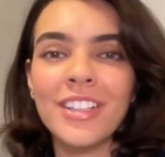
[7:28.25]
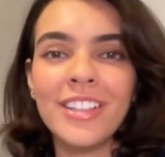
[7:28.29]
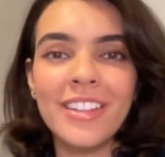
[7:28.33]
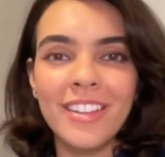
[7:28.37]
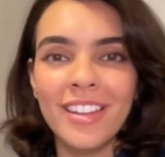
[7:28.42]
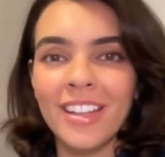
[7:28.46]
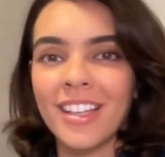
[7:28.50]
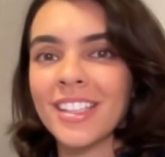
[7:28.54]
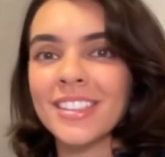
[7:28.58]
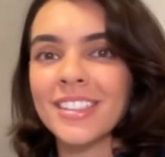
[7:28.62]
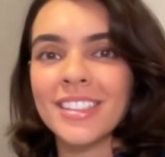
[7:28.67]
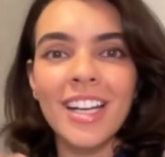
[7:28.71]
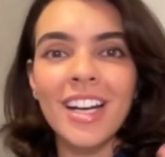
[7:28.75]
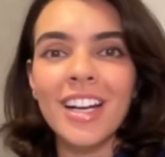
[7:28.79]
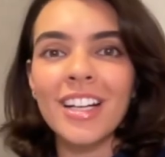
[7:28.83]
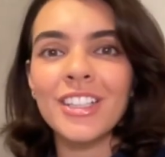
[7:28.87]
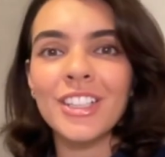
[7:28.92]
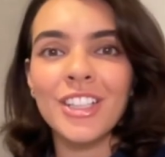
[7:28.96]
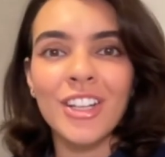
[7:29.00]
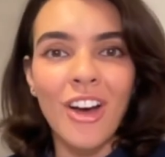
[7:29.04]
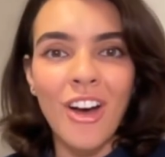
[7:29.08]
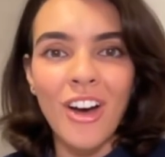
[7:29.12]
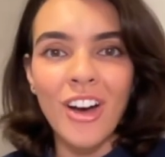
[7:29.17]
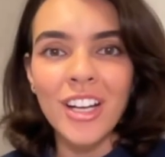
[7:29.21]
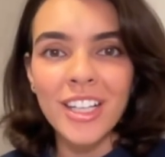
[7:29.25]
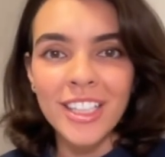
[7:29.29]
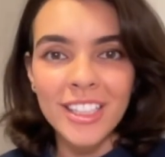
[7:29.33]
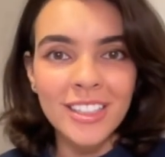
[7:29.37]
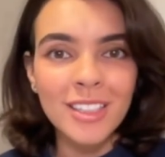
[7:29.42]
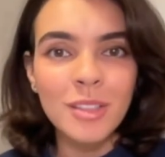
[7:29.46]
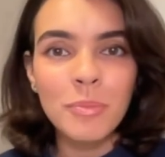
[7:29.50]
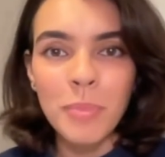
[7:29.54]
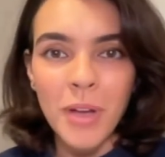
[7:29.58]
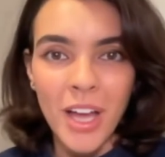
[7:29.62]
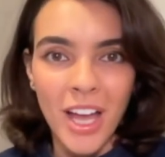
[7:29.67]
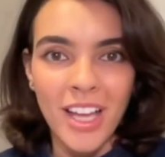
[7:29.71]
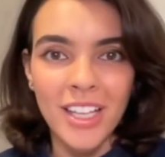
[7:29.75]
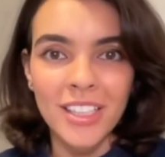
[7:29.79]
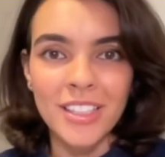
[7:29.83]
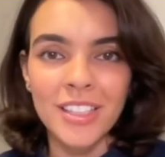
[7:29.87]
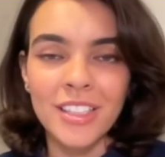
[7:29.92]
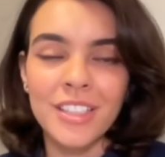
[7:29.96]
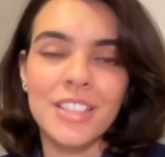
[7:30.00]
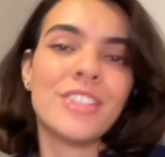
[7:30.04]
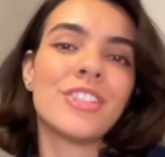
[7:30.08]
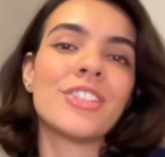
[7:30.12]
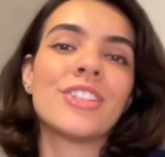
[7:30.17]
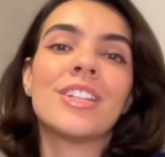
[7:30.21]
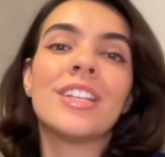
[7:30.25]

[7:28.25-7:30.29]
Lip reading: things that are not in the passage.